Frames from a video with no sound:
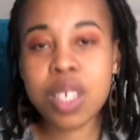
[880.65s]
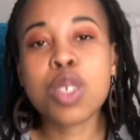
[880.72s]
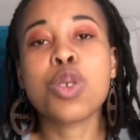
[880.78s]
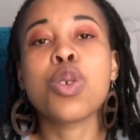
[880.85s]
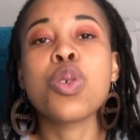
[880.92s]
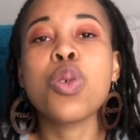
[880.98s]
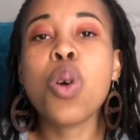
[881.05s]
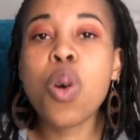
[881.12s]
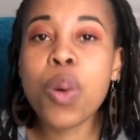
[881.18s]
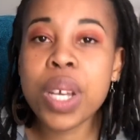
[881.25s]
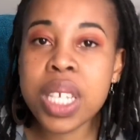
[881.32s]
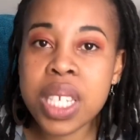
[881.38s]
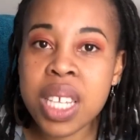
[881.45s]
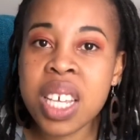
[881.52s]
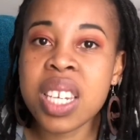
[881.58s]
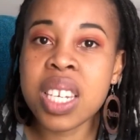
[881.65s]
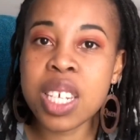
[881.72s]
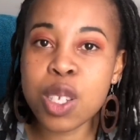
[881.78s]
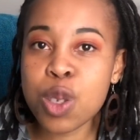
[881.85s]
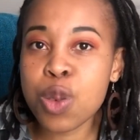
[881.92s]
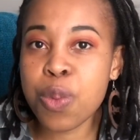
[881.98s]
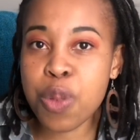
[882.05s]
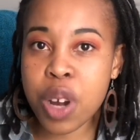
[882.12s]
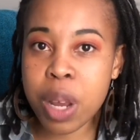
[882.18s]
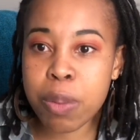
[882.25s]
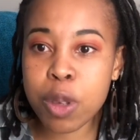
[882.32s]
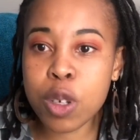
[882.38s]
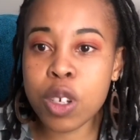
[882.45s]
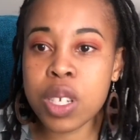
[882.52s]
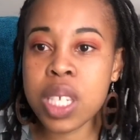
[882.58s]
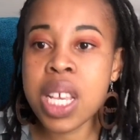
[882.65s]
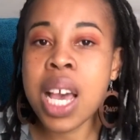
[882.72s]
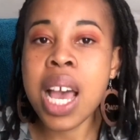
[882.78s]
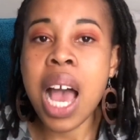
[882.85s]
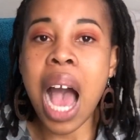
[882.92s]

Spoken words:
So you always need to pray, because